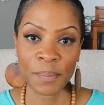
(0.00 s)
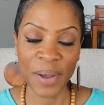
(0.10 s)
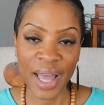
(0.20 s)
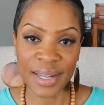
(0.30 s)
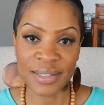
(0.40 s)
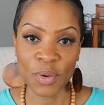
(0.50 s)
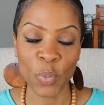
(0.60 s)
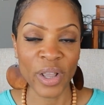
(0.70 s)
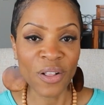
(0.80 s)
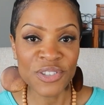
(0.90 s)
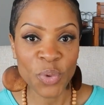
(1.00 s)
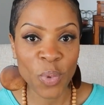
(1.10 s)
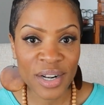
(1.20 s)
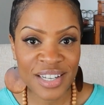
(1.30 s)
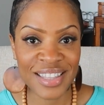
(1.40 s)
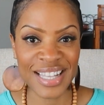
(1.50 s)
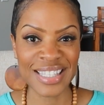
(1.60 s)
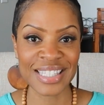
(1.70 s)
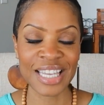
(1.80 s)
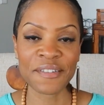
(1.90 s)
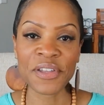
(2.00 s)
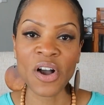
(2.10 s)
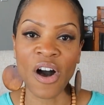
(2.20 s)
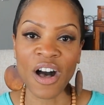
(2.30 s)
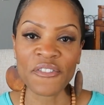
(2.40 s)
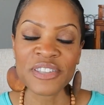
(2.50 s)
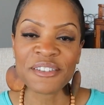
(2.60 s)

But we also want to then see if the cough is